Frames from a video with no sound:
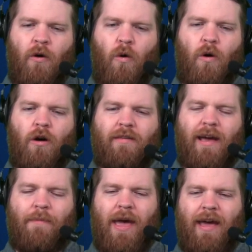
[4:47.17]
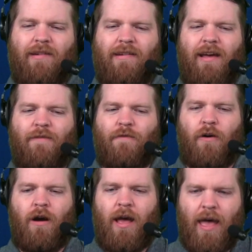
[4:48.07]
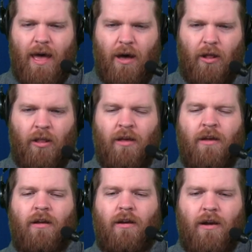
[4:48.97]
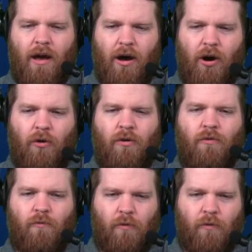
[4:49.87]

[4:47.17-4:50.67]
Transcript: or type HN for hell no.